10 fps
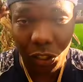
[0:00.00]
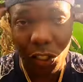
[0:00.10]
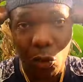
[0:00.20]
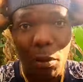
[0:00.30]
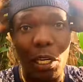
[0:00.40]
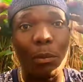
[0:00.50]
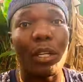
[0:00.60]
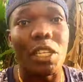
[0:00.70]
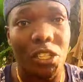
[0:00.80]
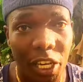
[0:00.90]
not recommendable
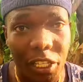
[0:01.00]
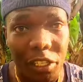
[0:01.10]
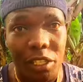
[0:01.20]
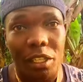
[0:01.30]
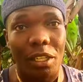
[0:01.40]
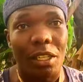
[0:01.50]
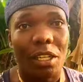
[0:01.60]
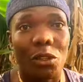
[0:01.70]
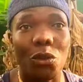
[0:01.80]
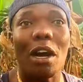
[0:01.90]
in jail
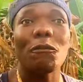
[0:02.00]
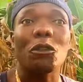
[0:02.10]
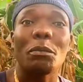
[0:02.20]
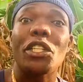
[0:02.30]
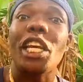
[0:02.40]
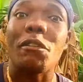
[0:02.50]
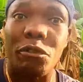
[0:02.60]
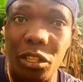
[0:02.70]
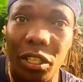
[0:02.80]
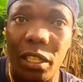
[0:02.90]
you have to be
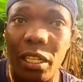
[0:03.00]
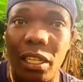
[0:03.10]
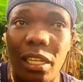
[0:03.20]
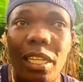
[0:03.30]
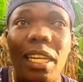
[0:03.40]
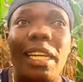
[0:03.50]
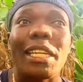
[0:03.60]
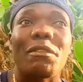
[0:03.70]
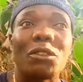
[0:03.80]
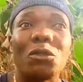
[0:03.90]
shaved
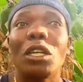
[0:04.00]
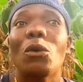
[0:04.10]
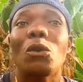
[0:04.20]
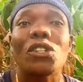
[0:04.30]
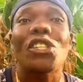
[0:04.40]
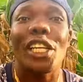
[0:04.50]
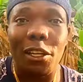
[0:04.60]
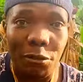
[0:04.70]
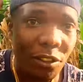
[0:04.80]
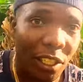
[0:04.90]
david junior was
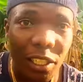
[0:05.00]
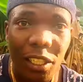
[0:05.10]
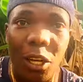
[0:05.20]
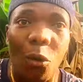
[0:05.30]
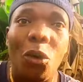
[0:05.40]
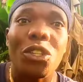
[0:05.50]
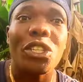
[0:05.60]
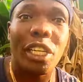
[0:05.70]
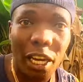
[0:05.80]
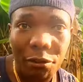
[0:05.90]
shaved was
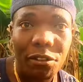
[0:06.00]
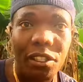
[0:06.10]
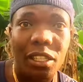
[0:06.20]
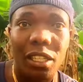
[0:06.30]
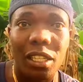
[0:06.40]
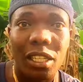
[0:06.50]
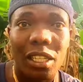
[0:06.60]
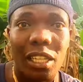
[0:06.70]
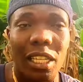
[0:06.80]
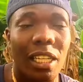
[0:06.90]
shaved
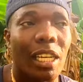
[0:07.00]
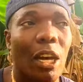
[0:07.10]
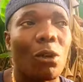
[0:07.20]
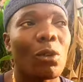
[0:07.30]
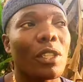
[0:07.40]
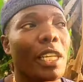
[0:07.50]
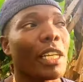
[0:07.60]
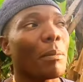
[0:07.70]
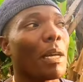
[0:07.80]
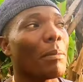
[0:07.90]
now you'll
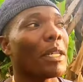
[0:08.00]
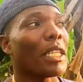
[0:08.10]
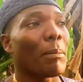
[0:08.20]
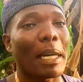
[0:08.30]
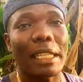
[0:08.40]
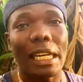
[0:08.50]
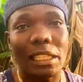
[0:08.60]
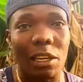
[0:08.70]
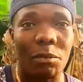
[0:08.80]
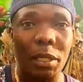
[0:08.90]
think maybe the
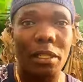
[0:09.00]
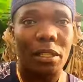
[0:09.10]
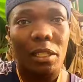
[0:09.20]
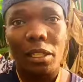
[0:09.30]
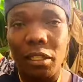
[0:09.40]
bataks have been